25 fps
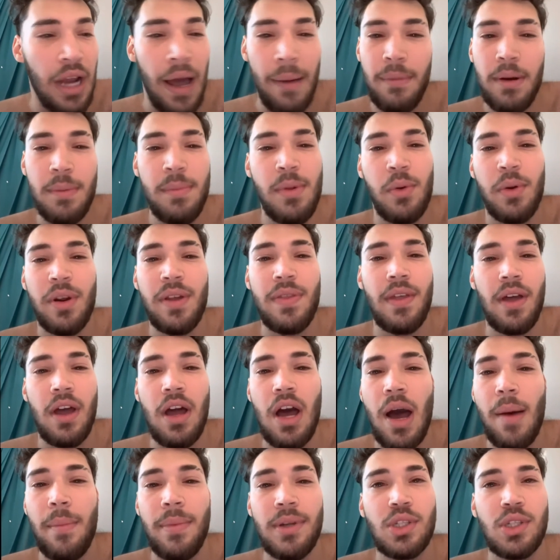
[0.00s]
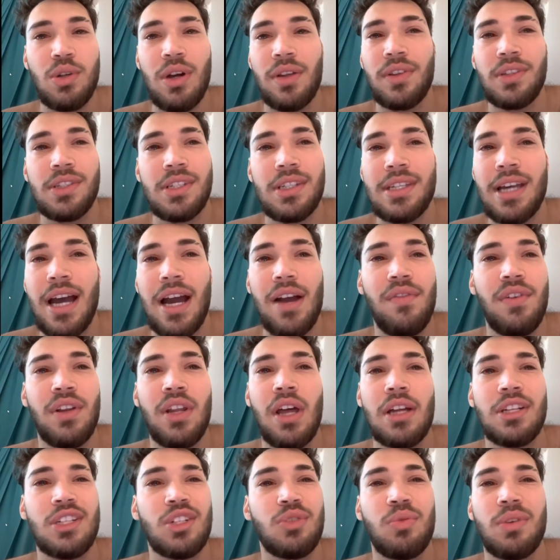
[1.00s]
I'm gonna be reading the comments throughout this entire video.
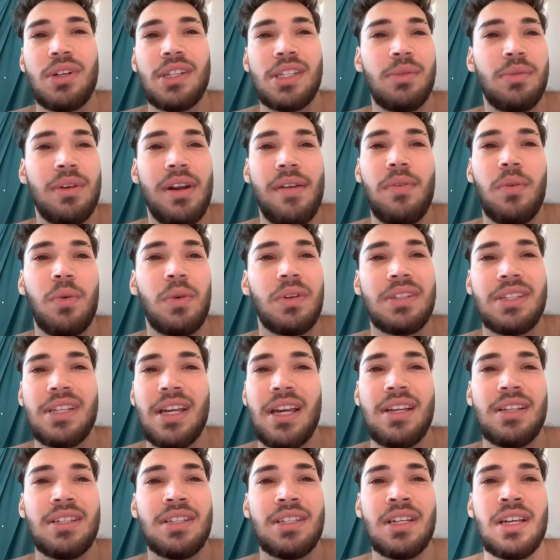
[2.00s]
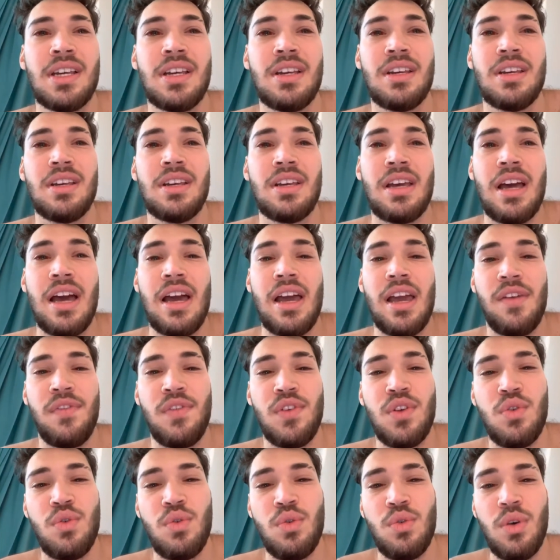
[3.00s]
I just want to see what everyone says. If
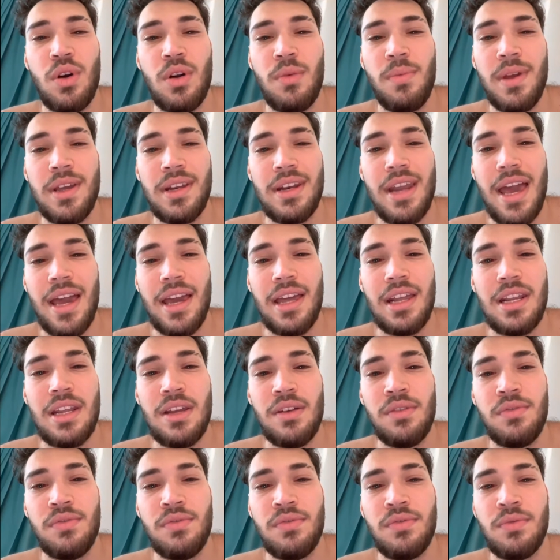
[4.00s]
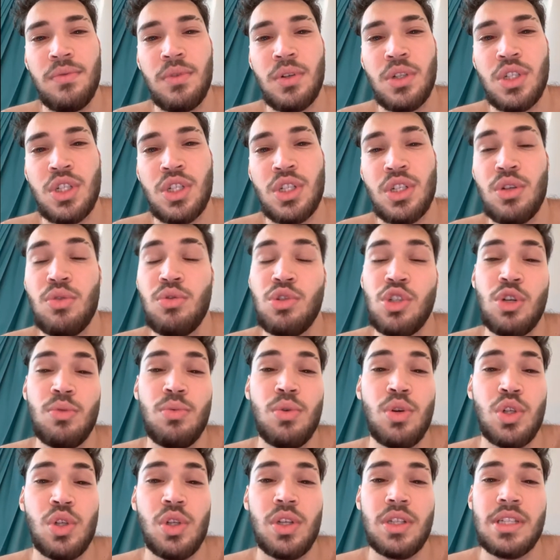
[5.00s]
you are being negative, which YouTube
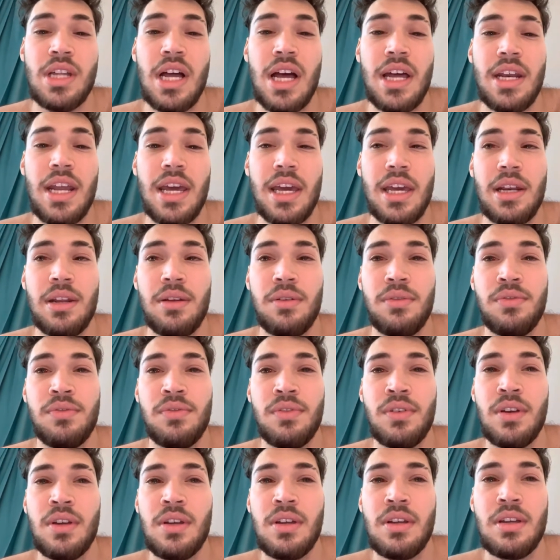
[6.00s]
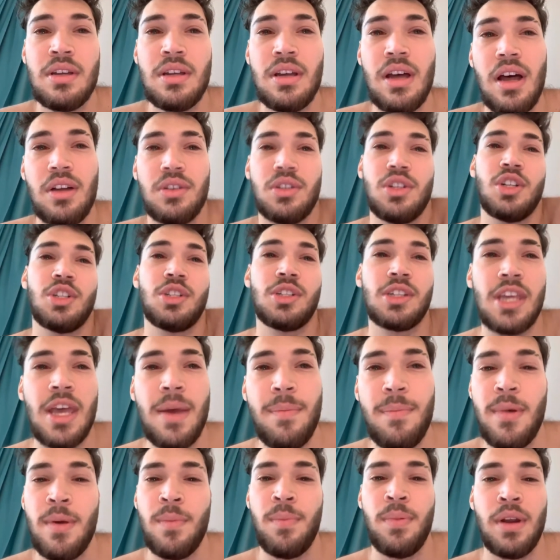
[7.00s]
usually is not negative, I'll just
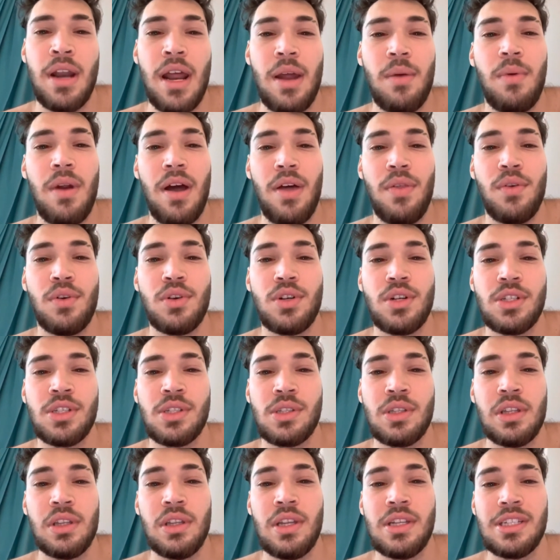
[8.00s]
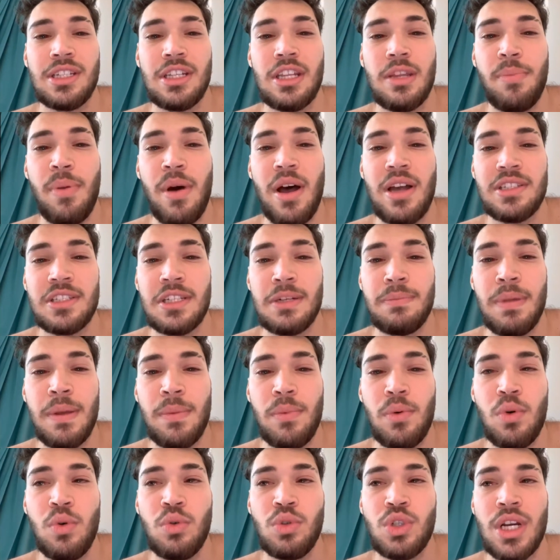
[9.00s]
skip it. But I'd rather just listen to positive
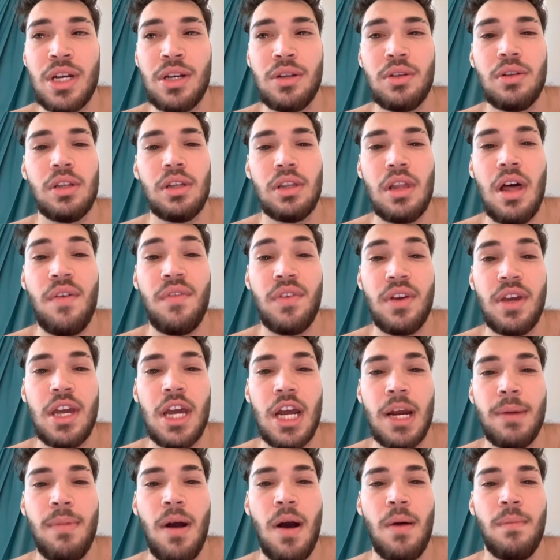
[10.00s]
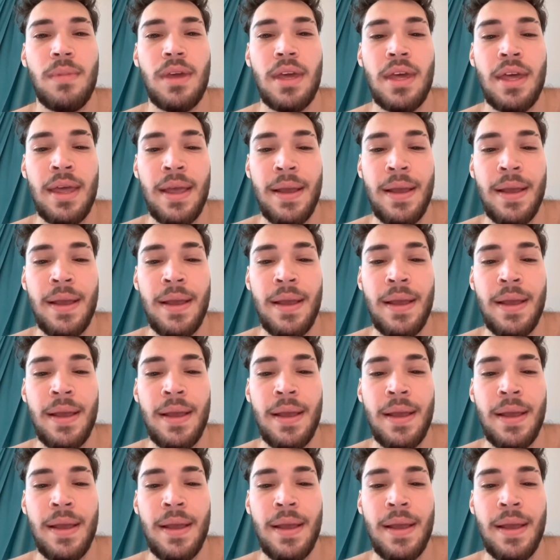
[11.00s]
people who genuinely love and care about me.